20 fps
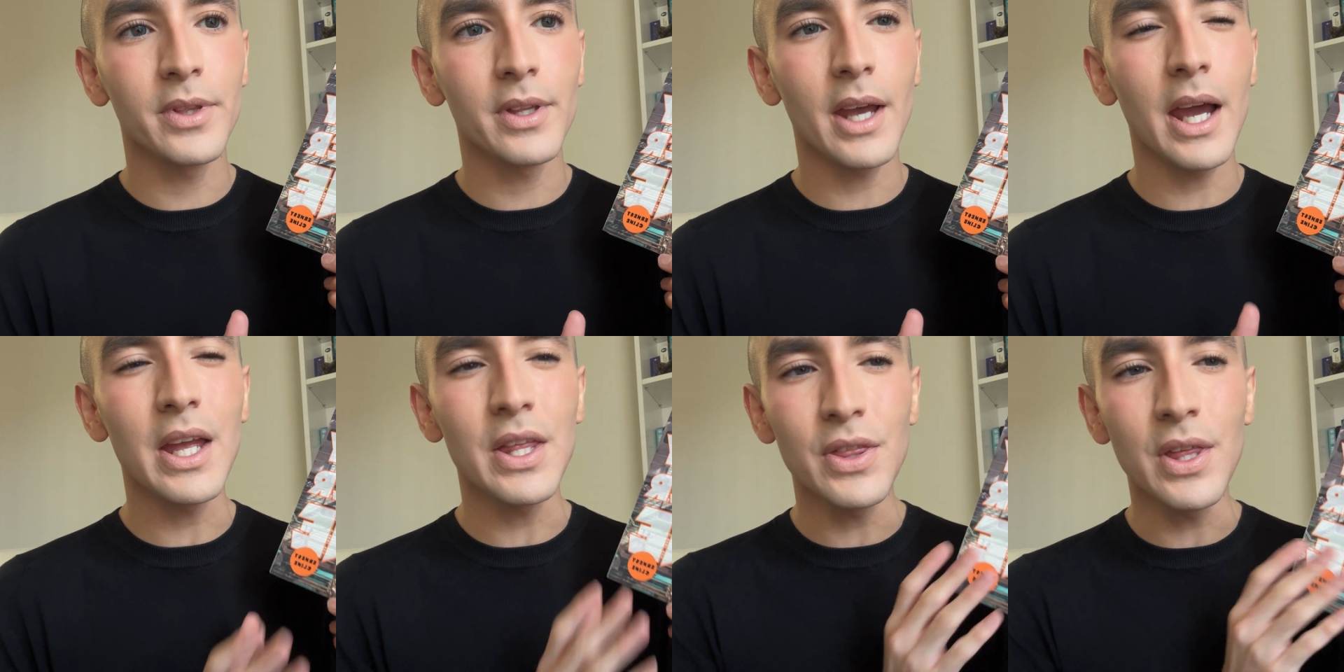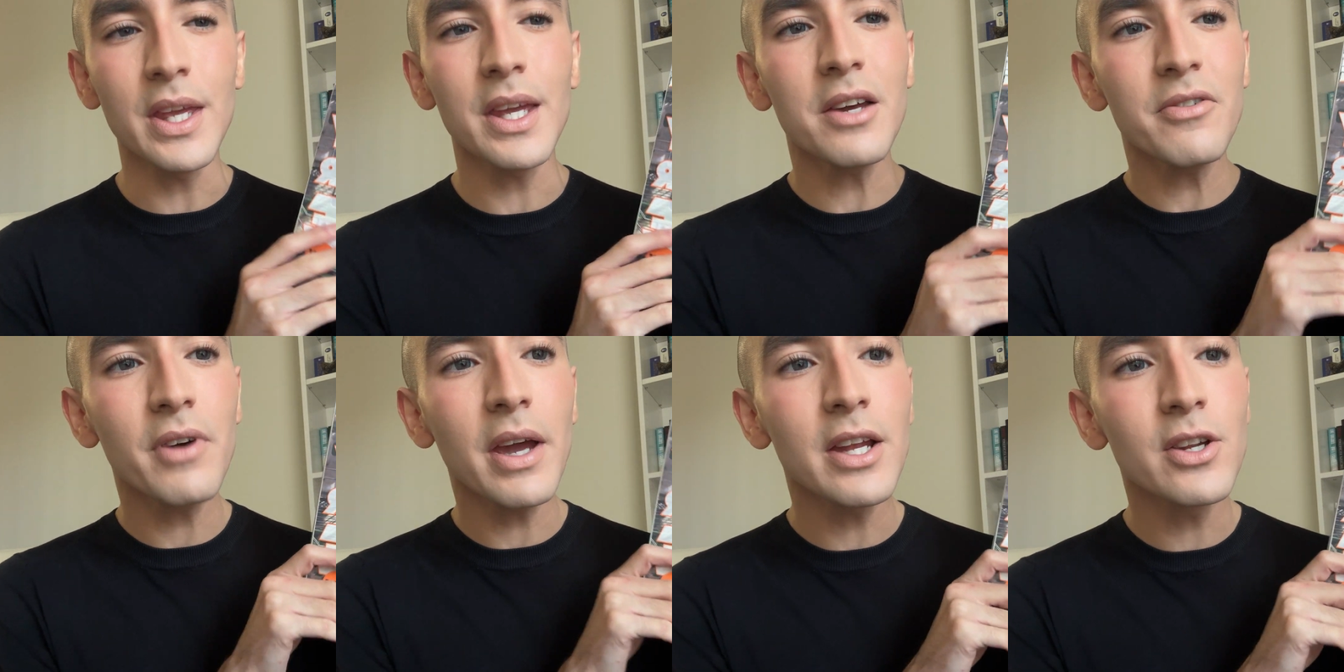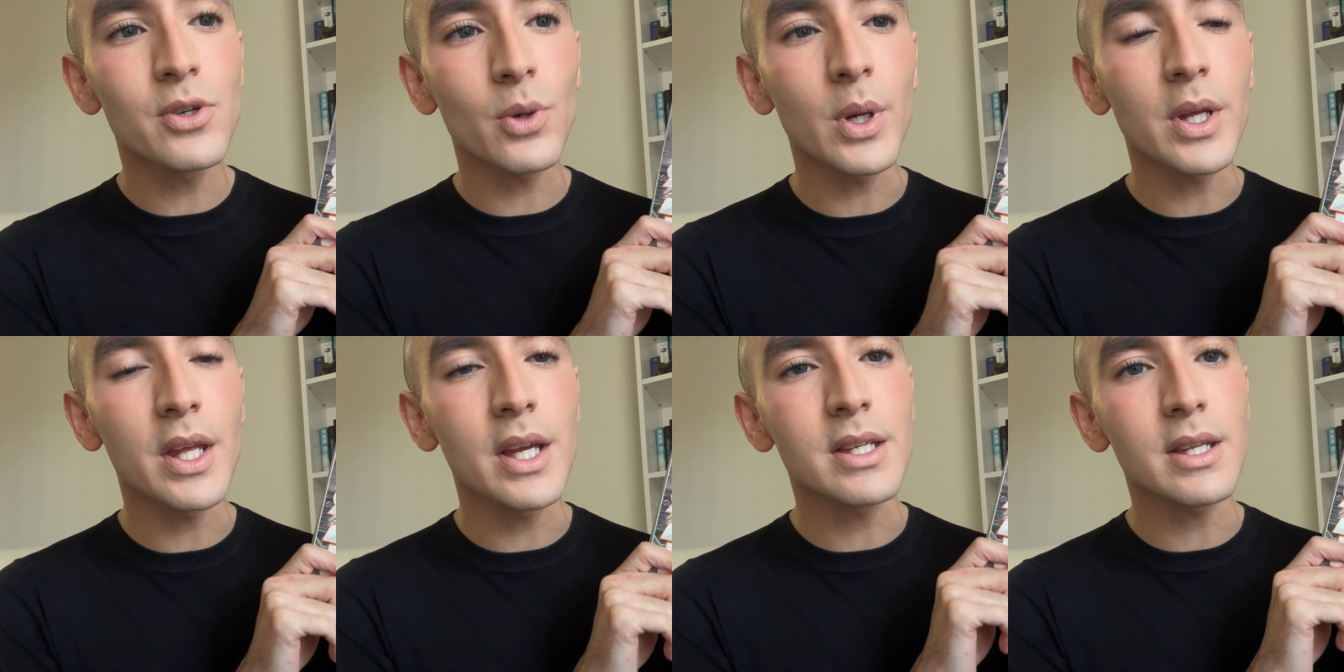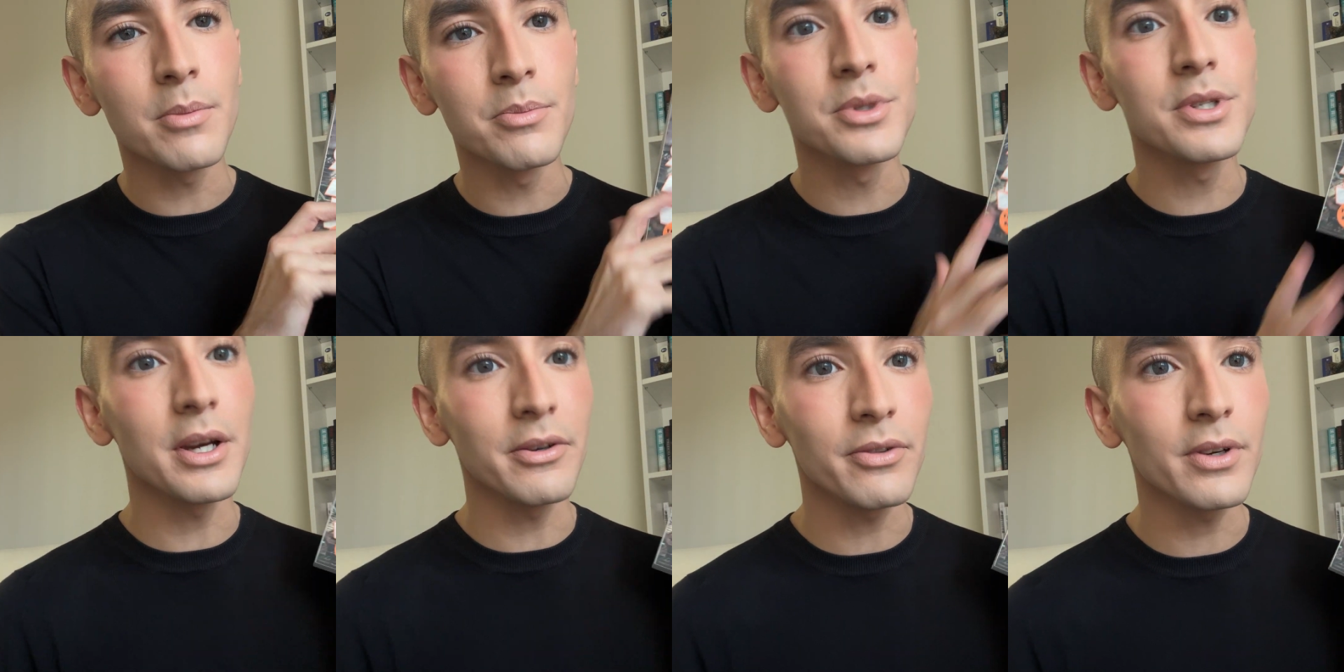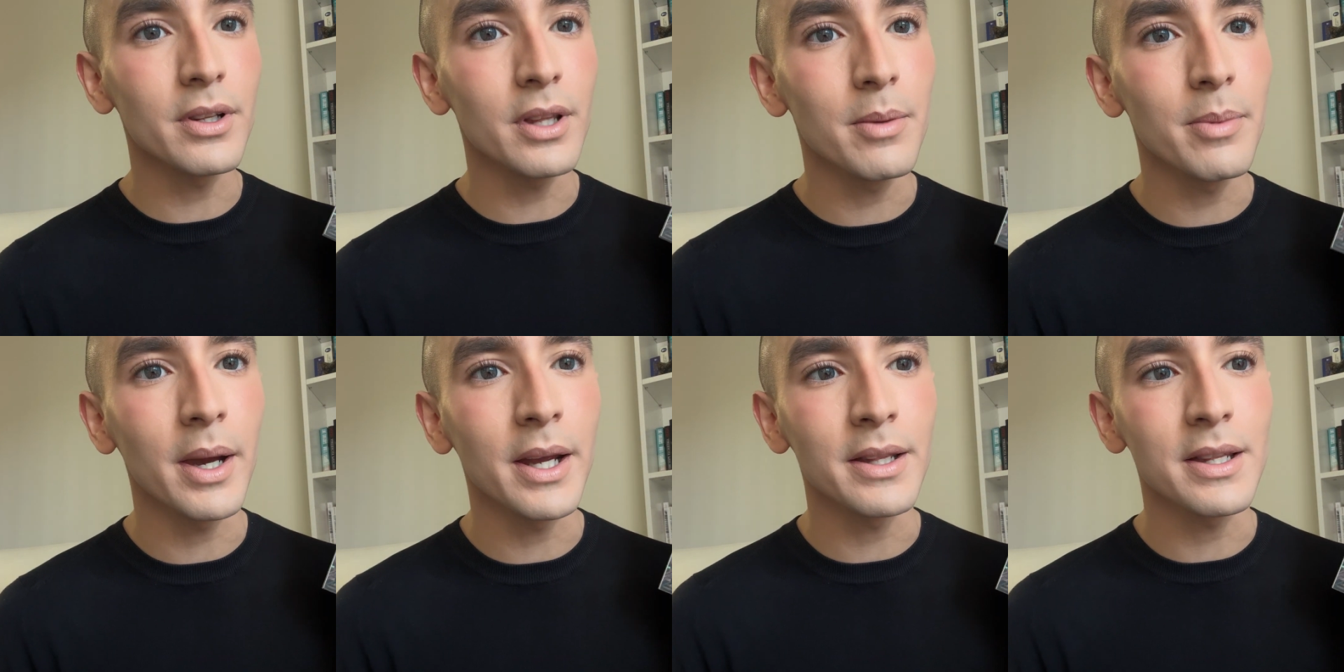I think if I enjoy this, I'm definitely
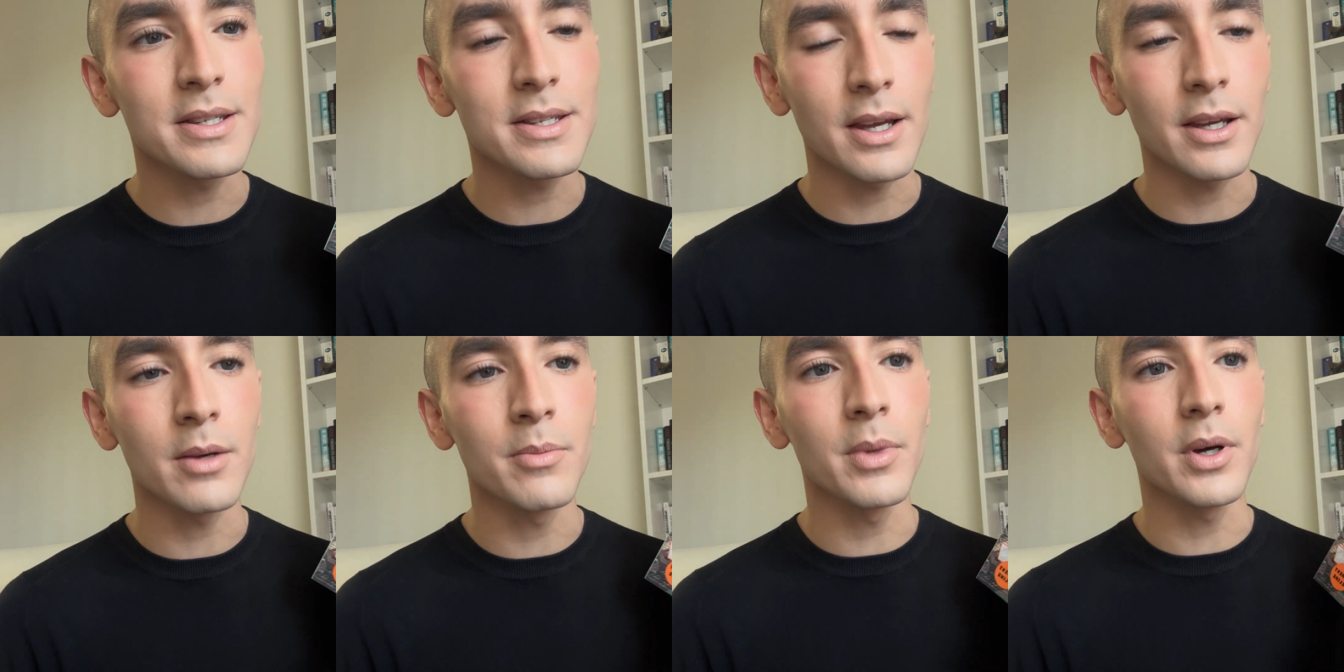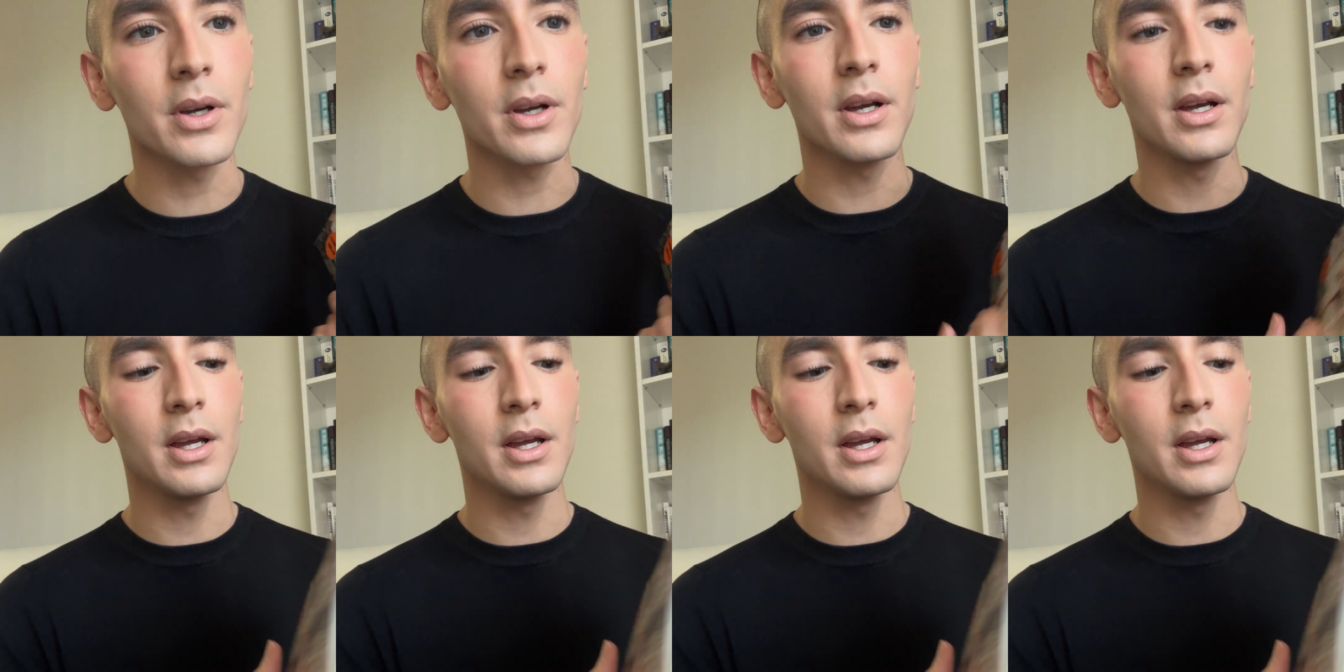buying the second book.